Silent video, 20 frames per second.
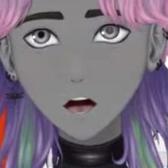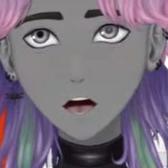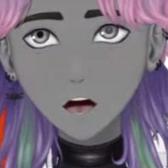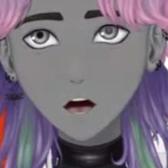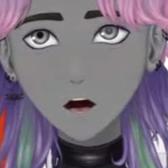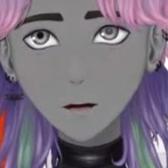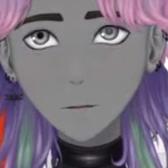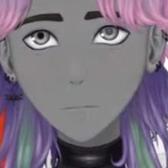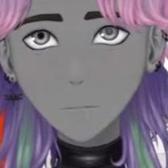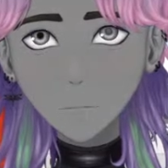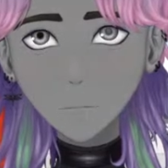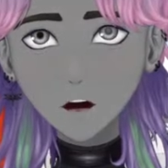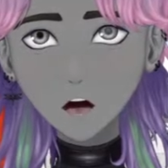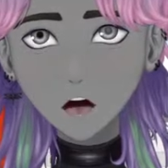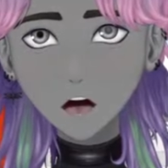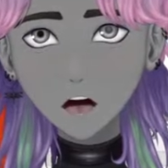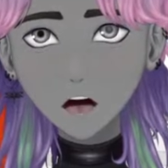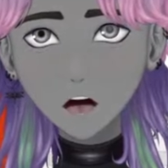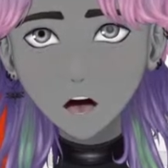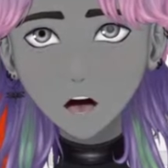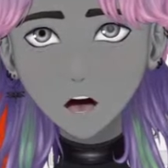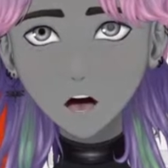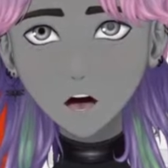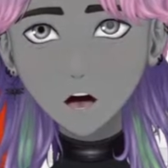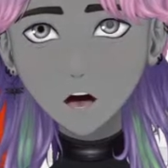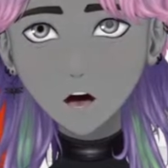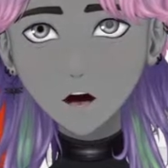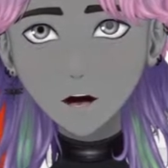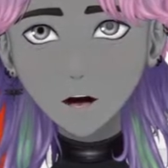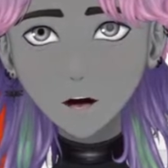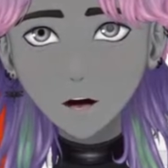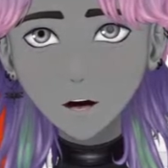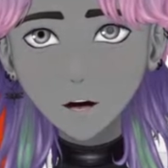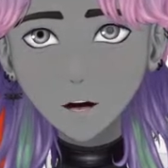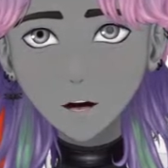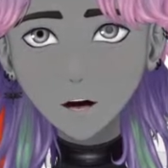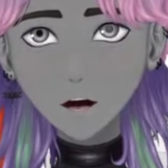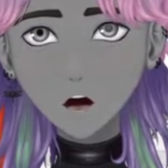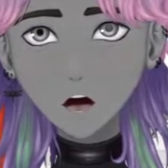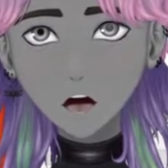blur on the
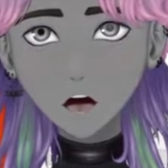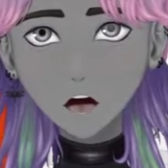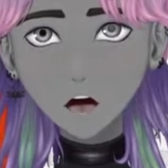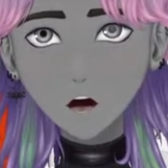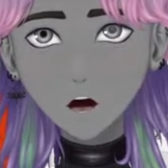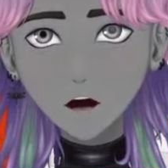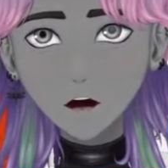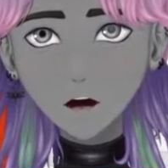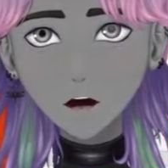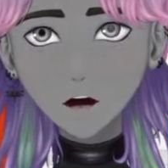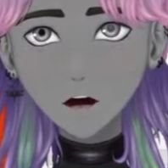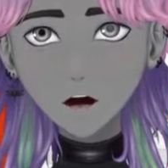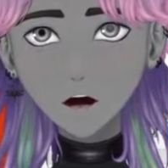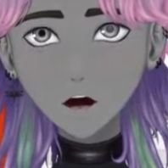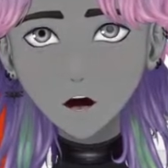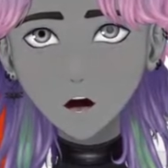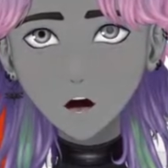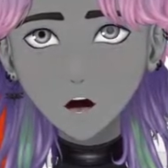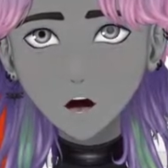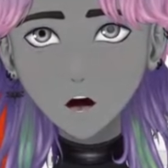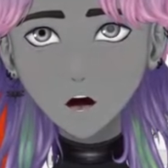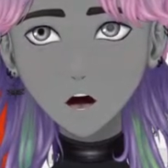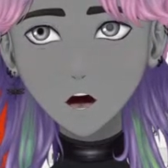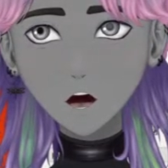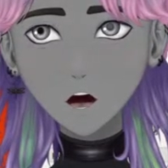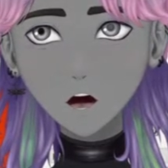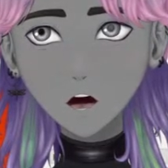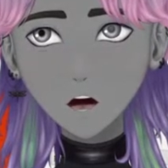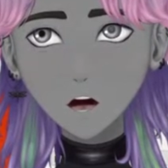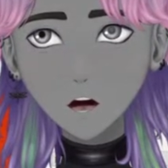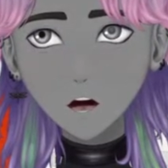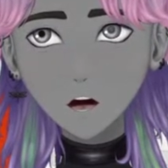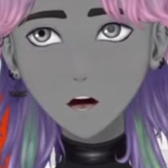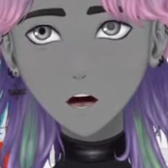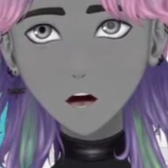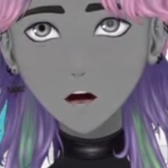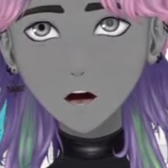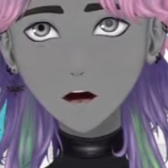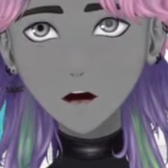layers. So